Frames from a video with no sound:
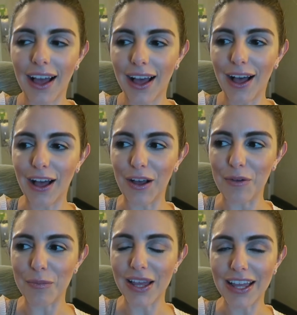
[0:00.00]

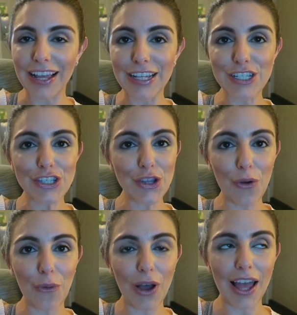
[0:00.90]
Um,
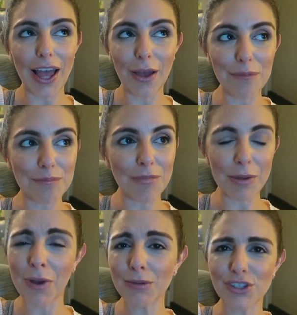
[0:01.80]
so
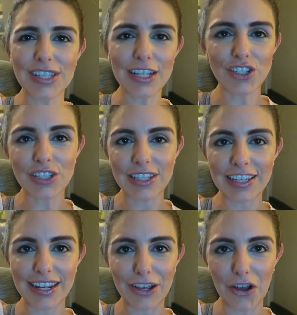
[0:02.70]
my mom, she's actually getting